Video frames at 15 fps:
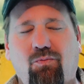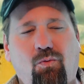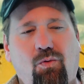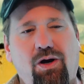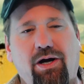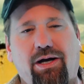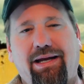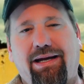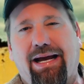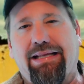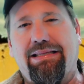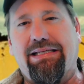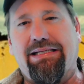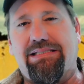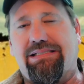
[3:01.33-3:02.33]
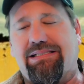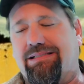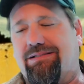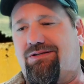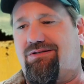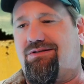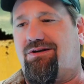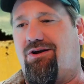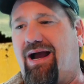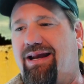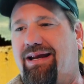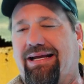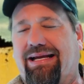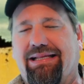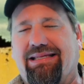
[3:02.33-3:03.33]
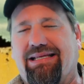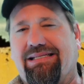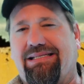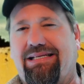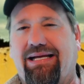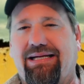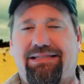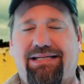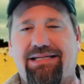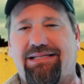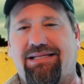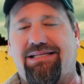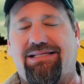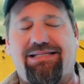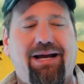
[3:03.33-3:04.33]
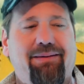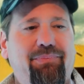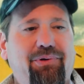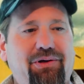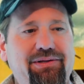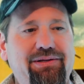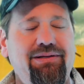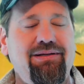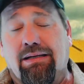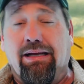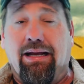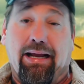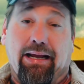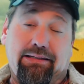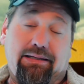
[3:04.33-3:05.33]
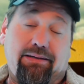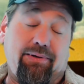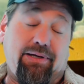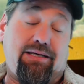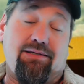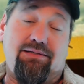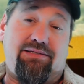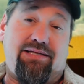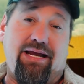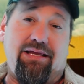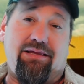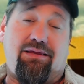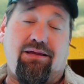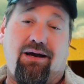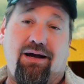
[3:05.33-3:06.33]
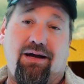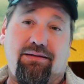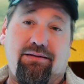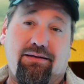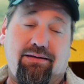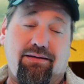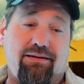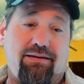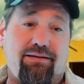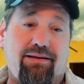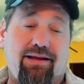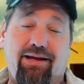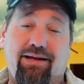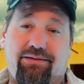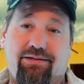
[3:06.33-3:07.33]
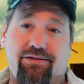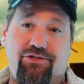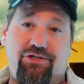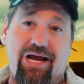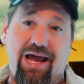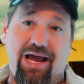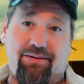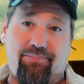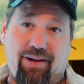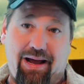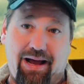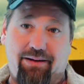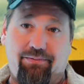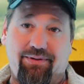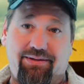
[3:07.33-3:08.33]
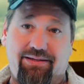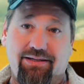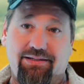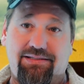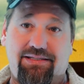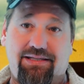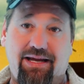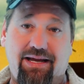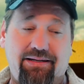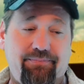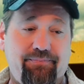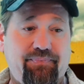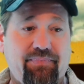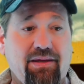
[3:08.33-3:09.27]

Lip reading: working on this, trying to get this thing disassembled, because they thought they hit the jackpot with this thing.